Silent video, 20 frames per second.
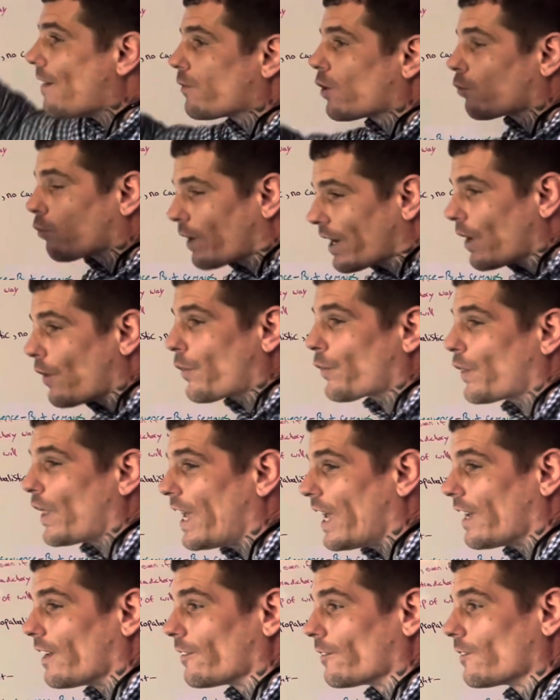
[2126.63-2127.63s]
a real
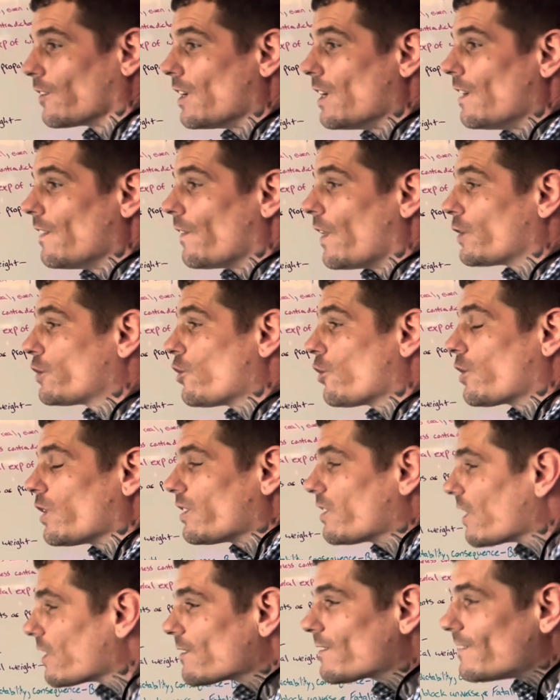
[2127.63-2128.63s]
thing that you can
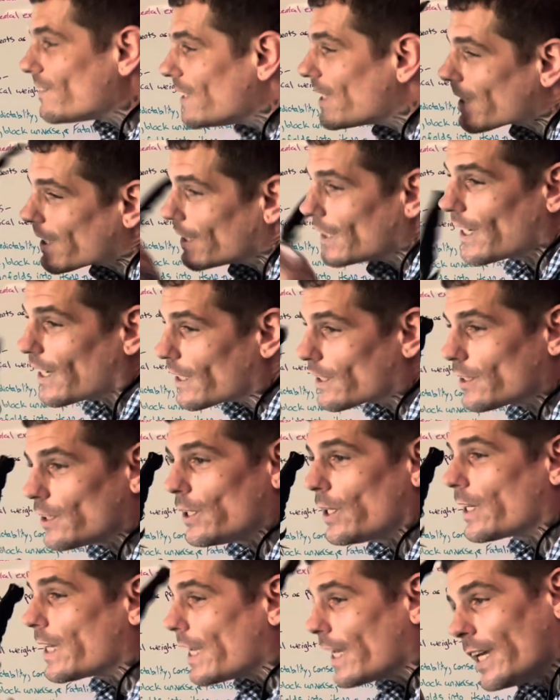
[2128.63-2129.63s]

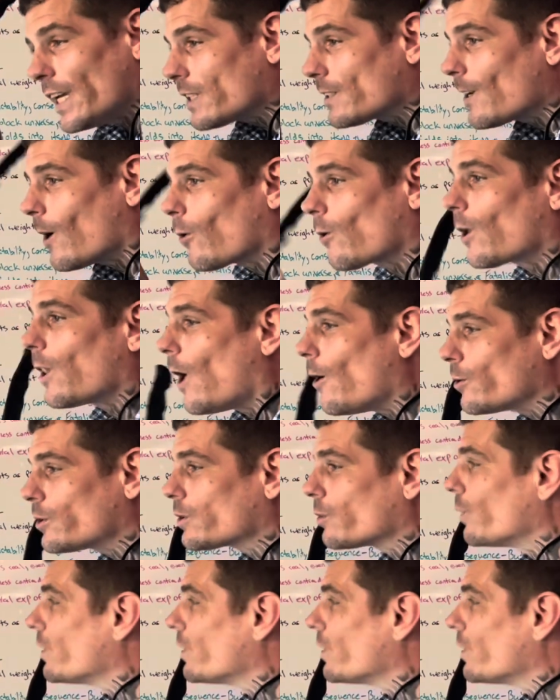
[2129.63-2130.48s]
get so close to